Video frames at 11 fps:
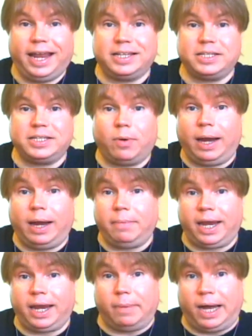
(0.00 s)
And so I
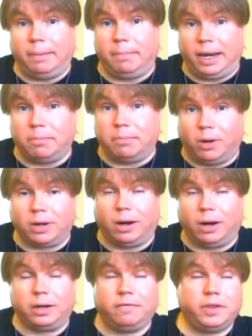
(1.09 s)
made my Mabon
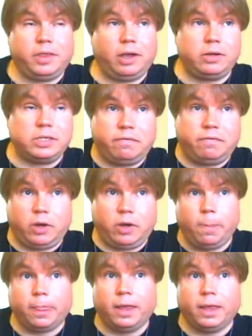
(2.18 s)
card. And for those of
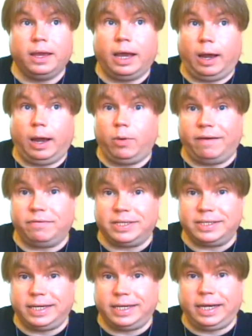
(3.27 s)
you who
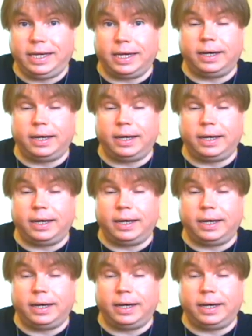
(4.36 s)
haven't seen